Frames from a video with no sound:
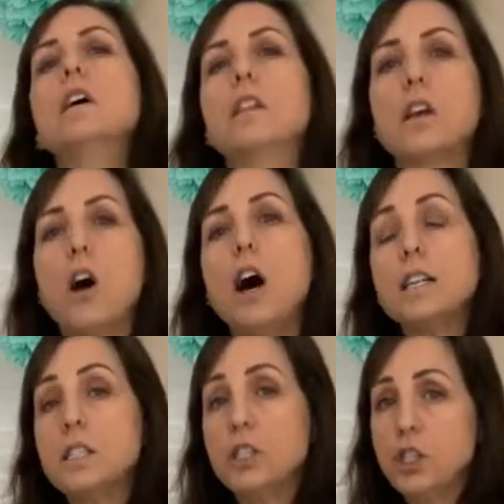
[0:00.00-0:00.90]
the
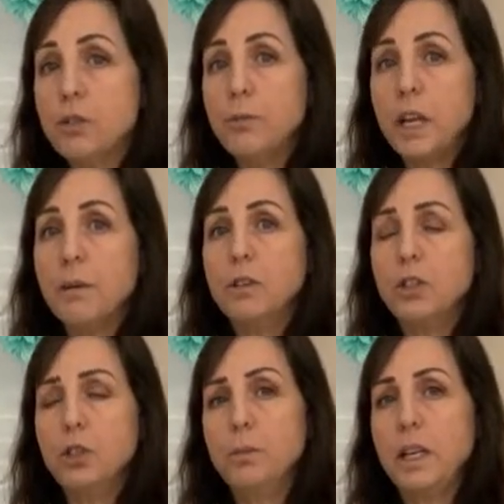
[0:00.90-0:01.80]
cost that you'll be able
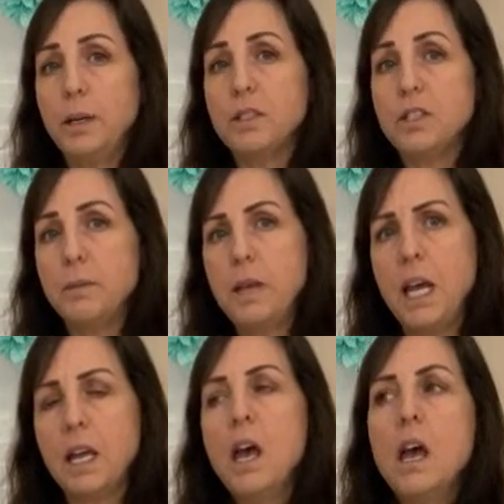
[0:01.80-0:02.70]
to
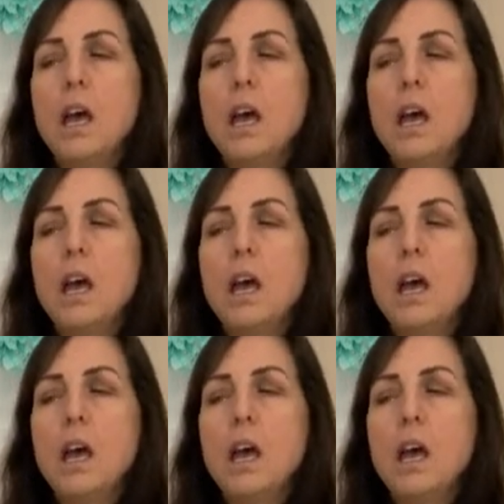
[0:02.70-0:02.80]
make.